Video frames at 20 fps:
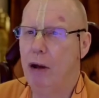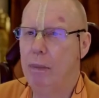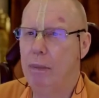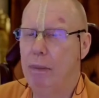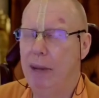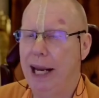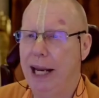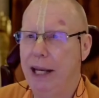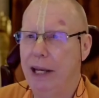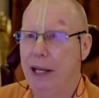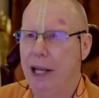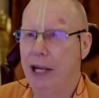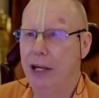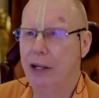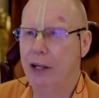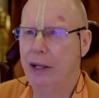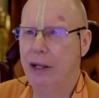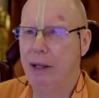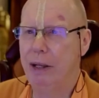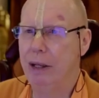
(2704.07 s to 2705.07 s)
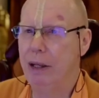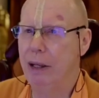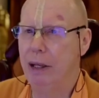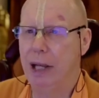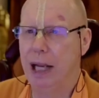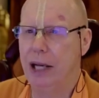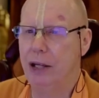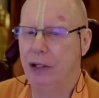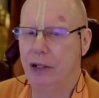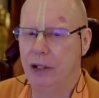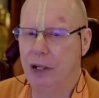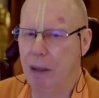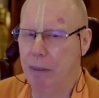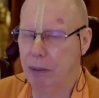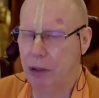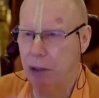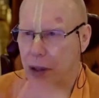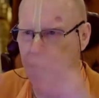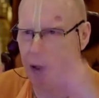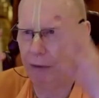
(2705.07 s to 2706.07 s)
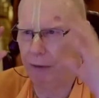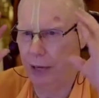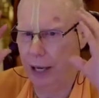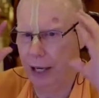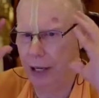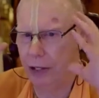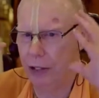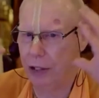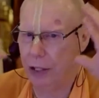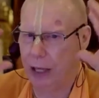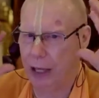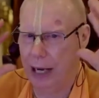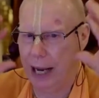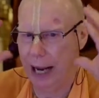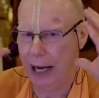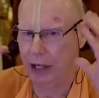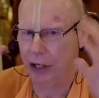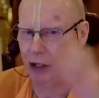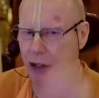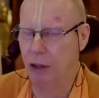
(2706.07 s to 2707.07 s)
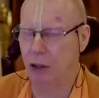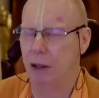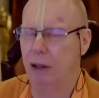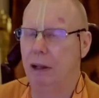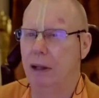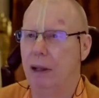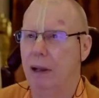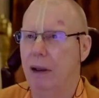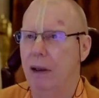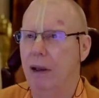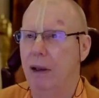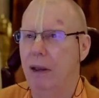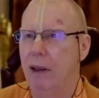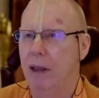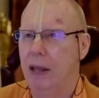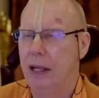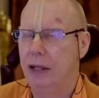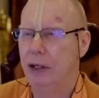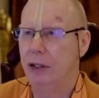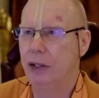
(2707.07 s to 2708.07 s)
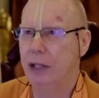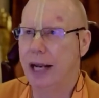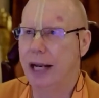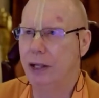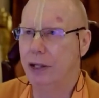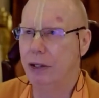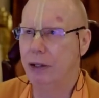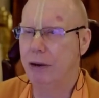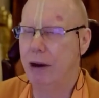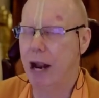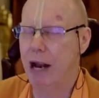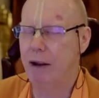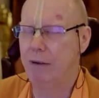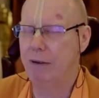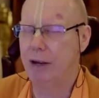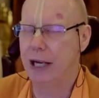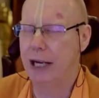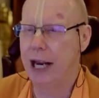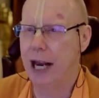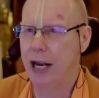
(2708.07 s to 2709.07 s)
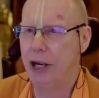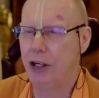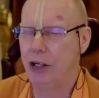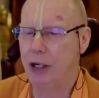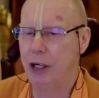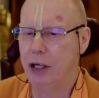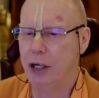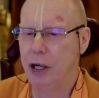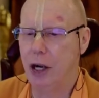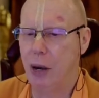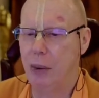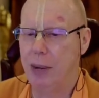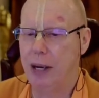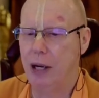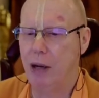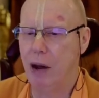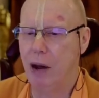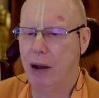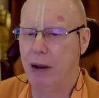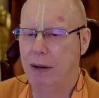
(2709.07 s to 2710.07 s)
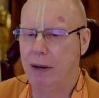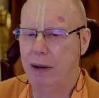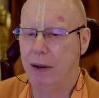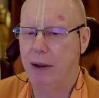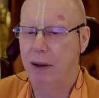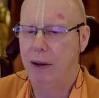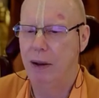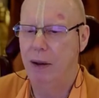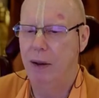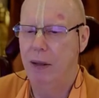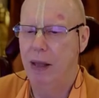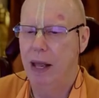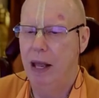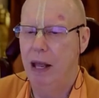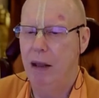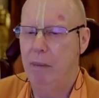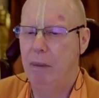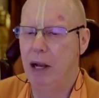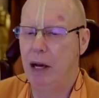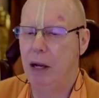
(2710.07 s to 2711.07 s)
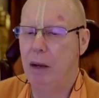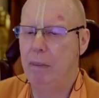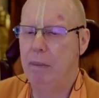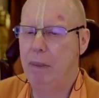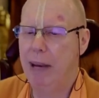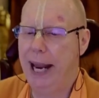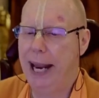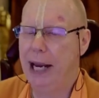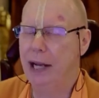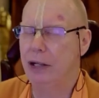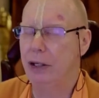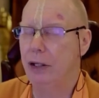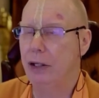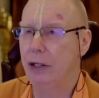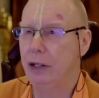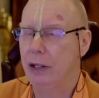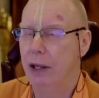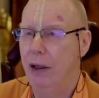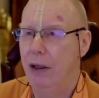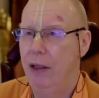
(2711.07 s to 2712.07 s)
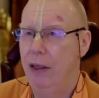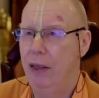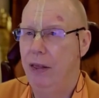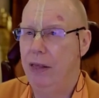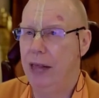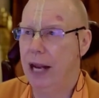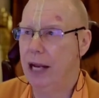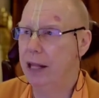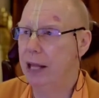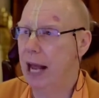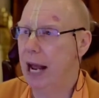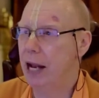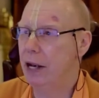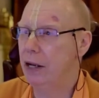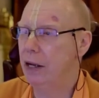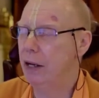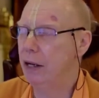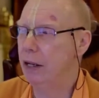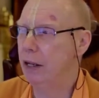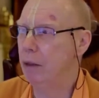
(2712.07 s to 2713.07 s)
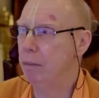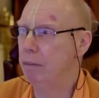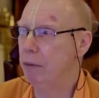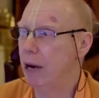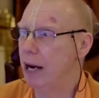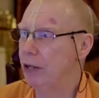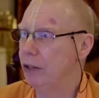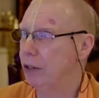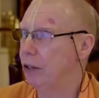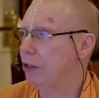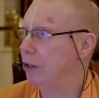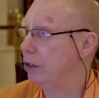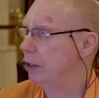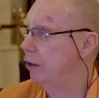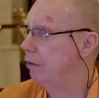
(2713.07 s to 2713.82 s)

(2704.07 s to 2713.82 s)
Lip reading: mean that there's some sort of intellectual sense gratification going on, but it means that the presence of